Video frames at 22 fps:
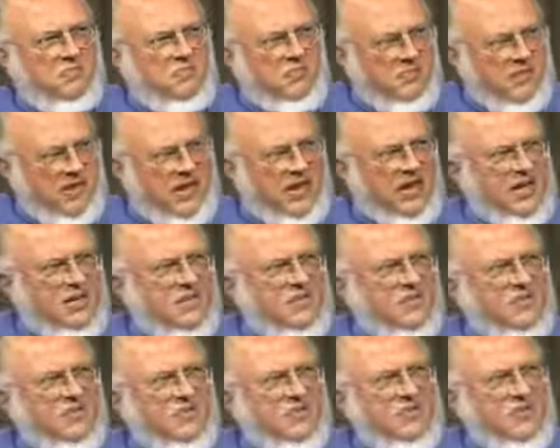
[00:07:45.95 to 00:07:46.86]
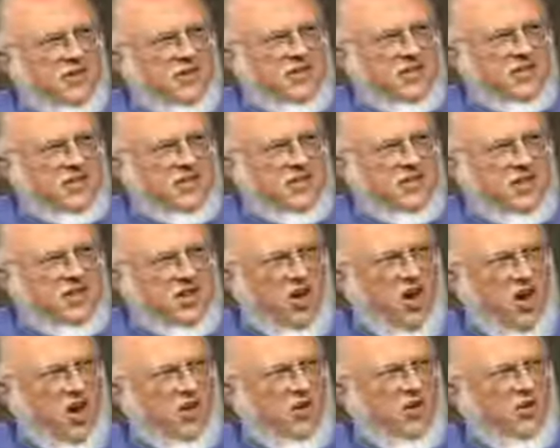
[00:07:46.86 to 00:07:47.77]
because of these
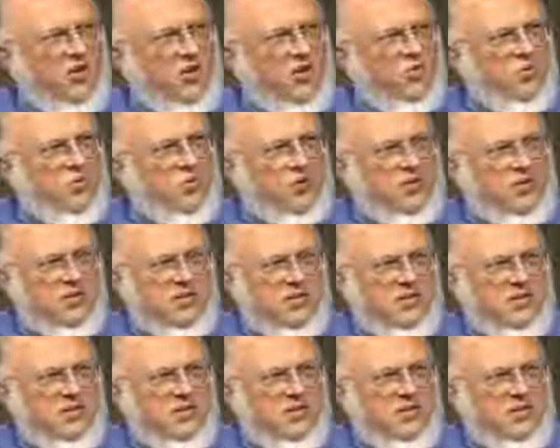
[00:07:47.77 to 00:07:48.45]
ongoing wars?